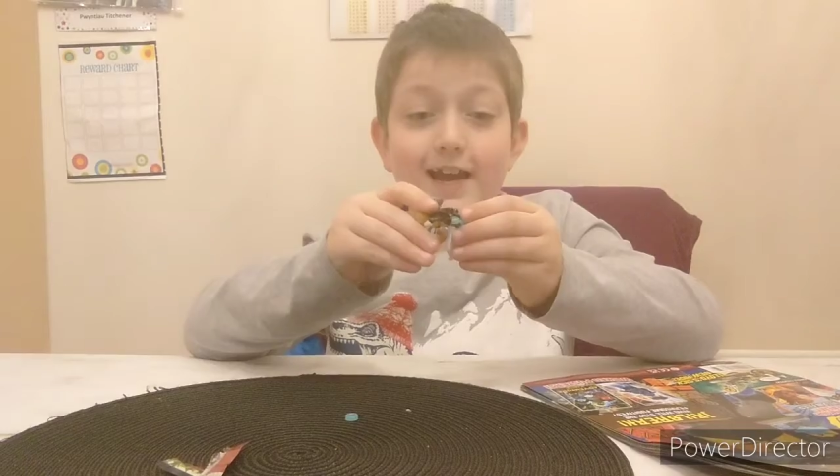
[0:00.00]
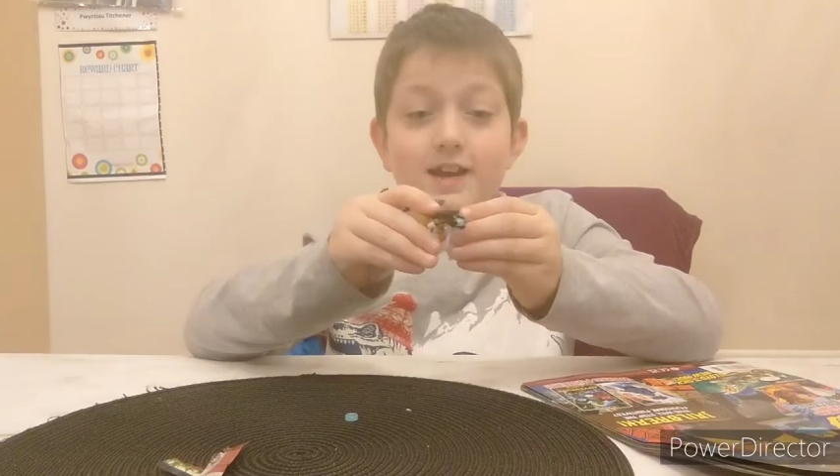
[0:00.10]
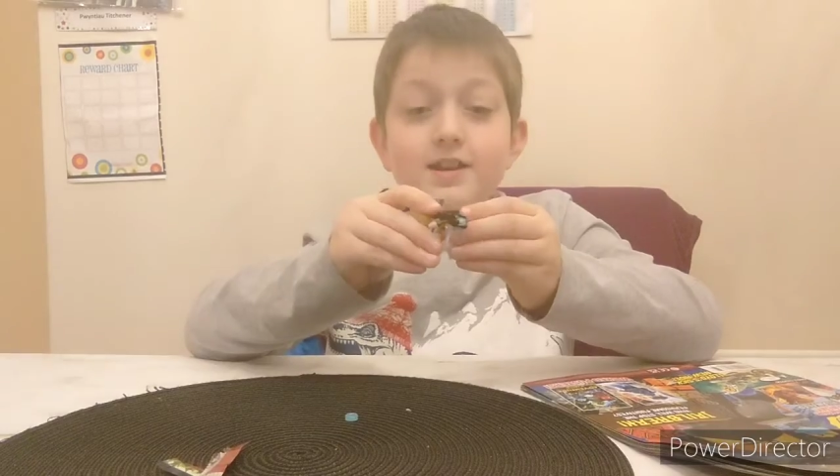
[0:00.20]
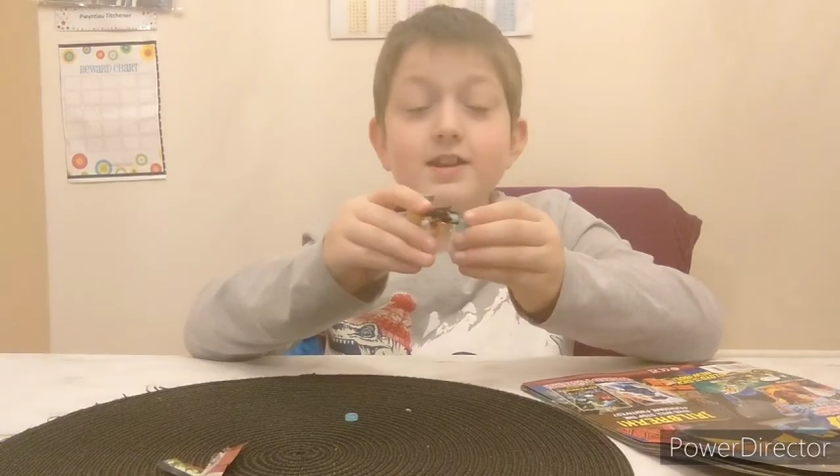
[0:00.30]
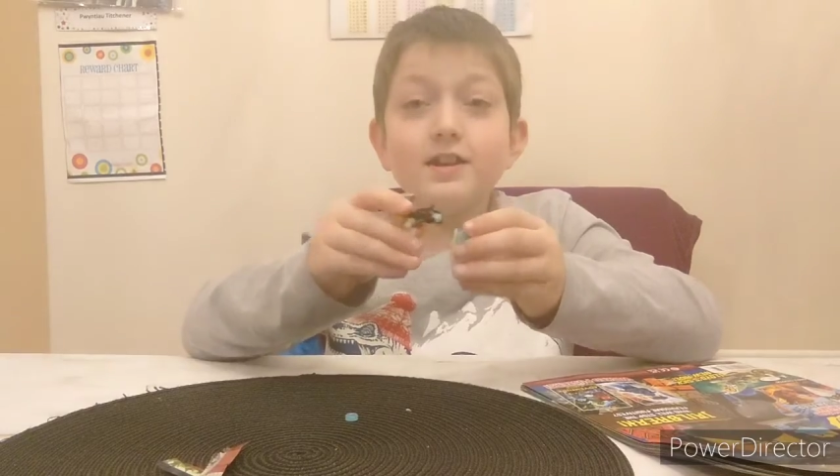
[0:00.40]

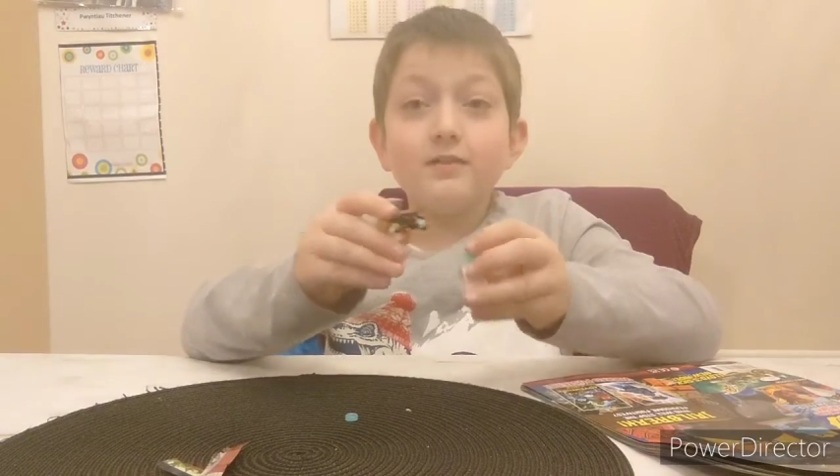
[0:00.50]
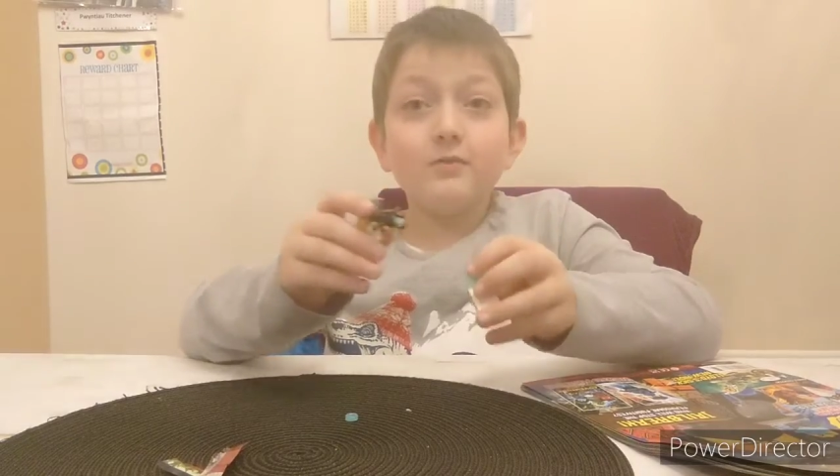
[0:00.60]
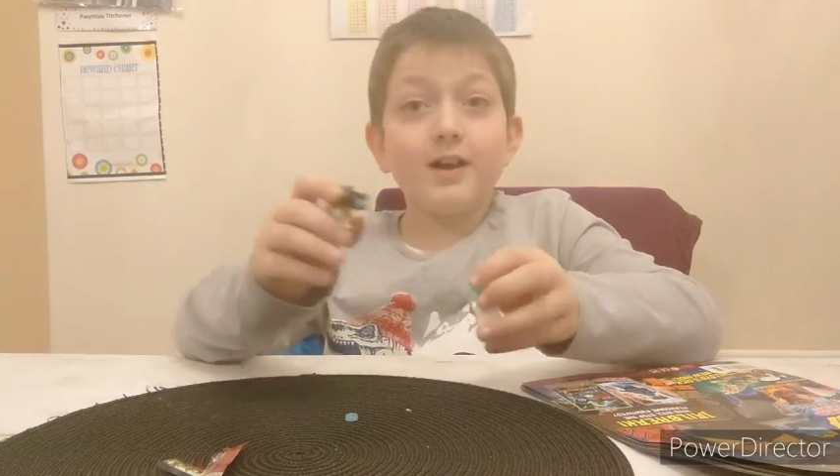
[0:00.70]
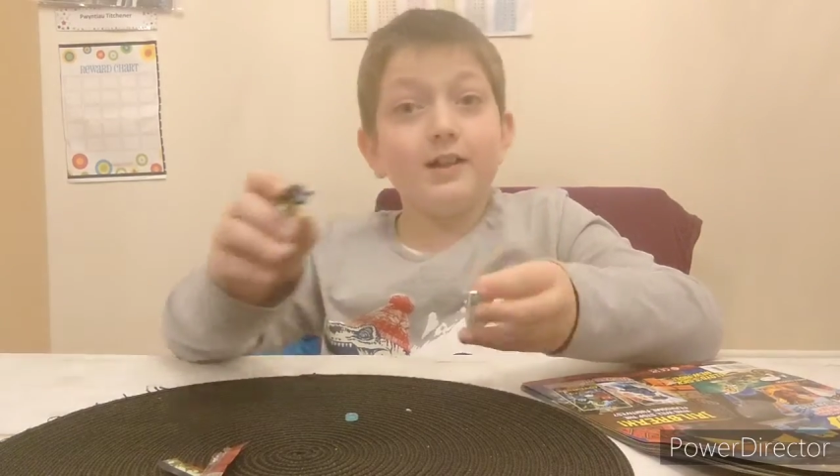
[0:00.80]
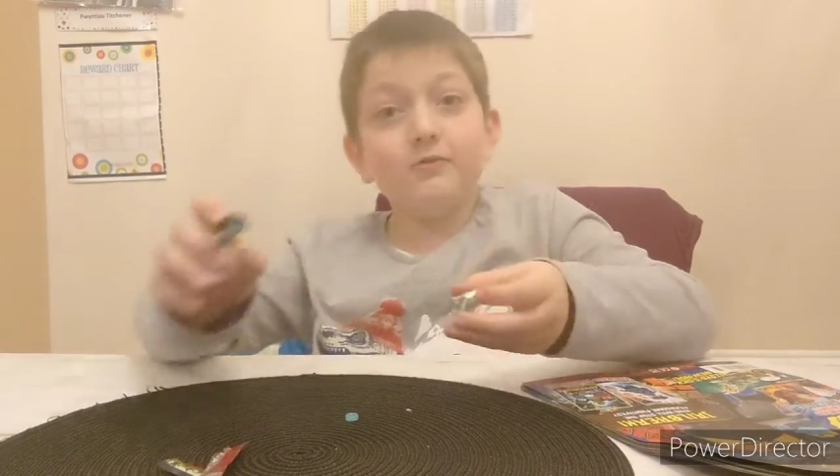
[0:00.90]
end,
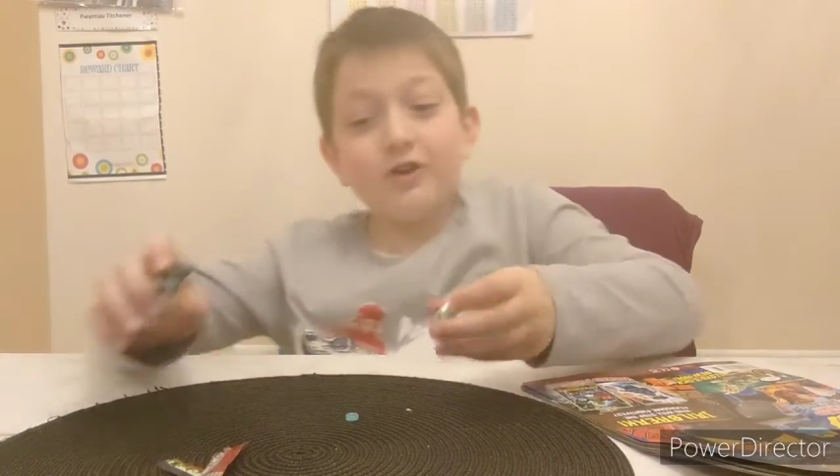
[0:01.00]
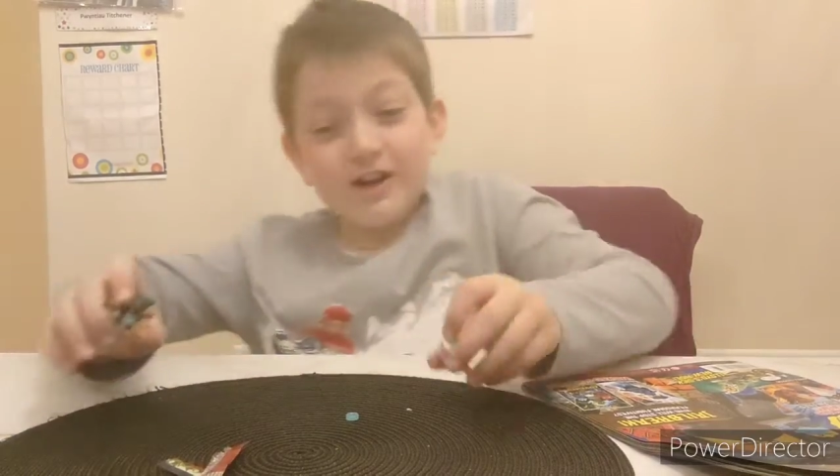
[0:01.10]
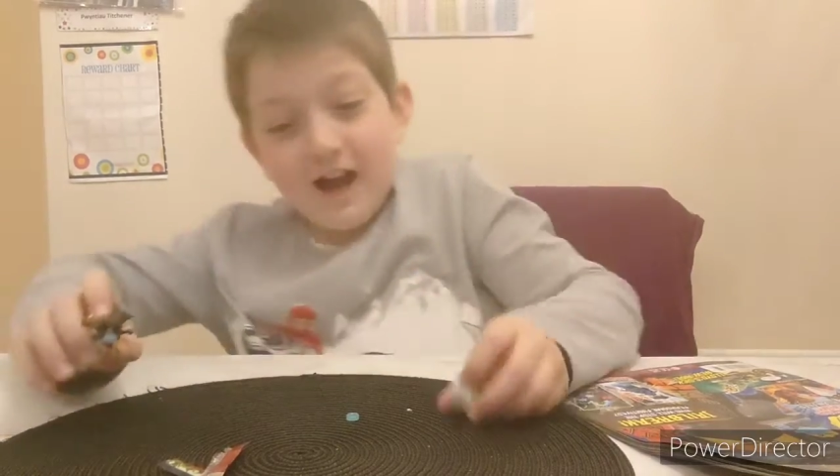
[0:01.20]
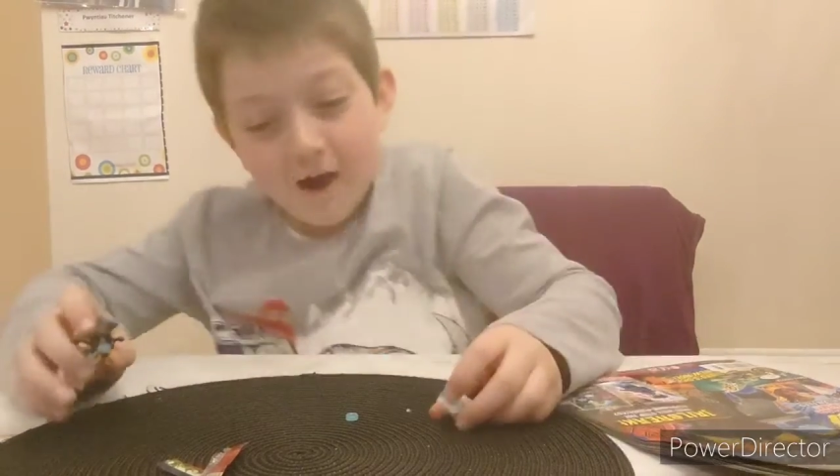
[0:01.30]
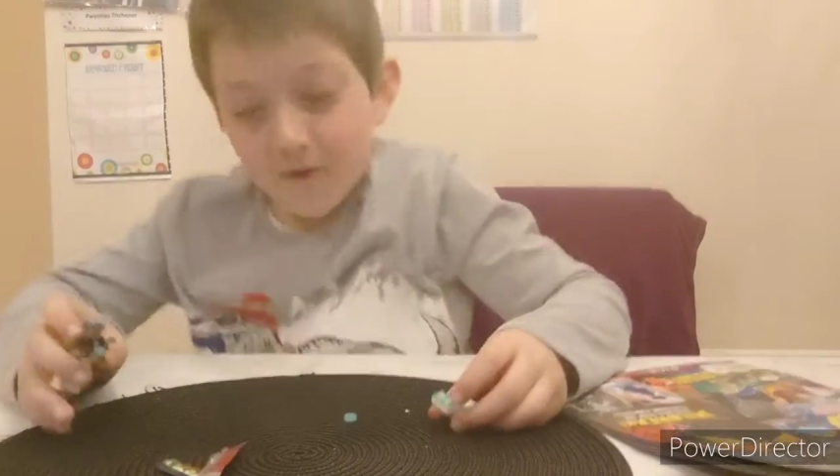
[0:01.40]
well,
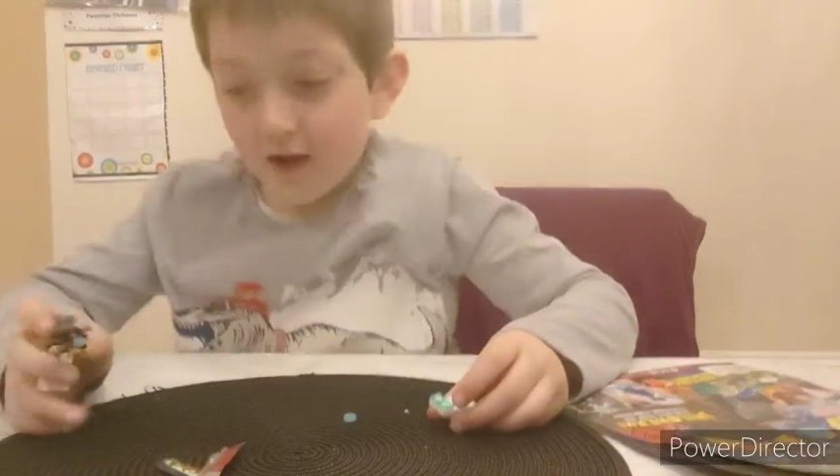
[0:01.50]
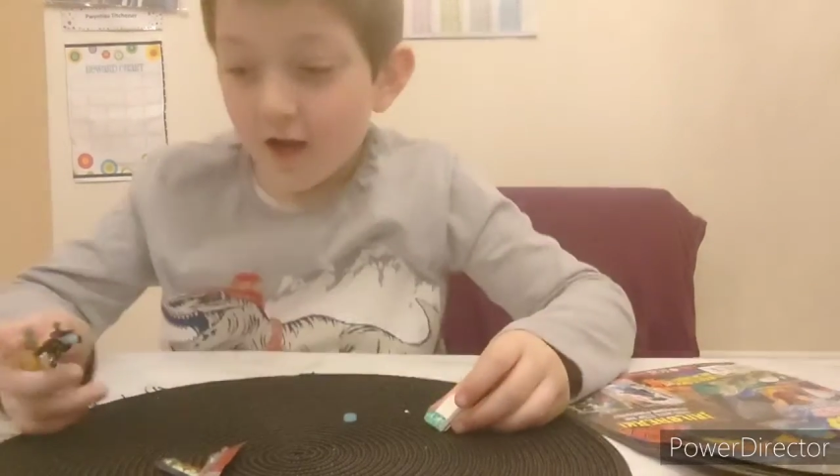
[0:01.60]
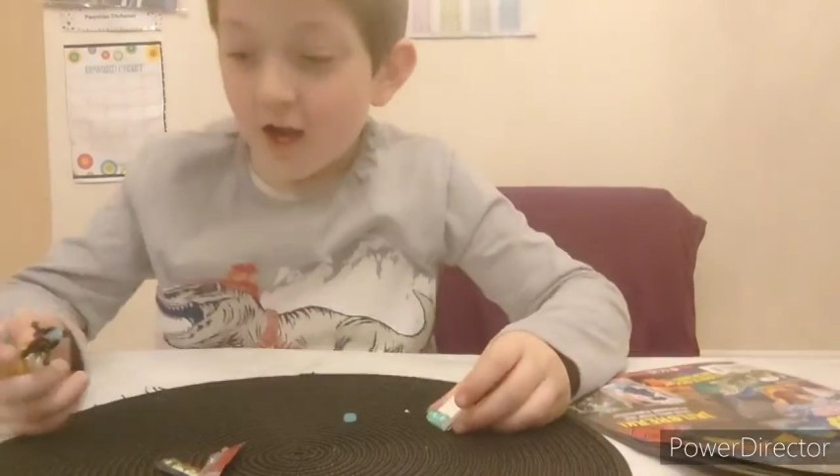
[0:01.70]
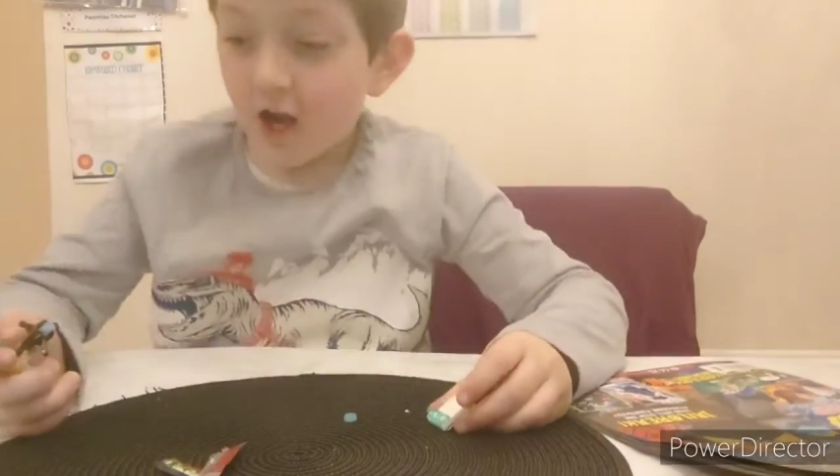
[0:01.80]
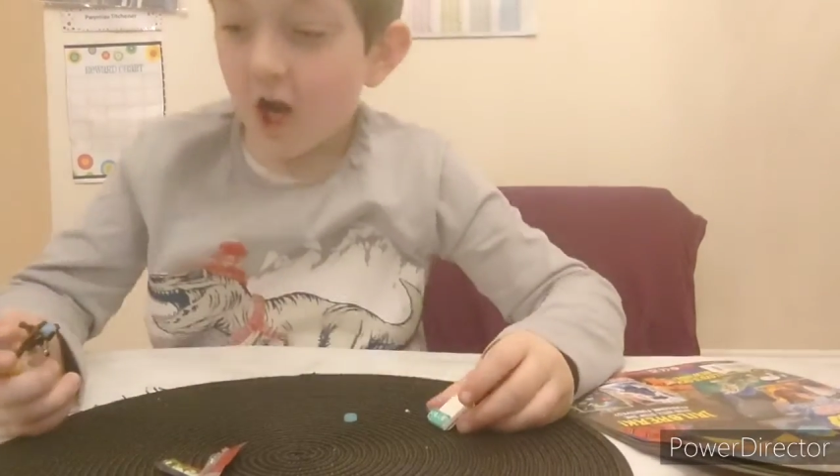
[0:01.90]
right now.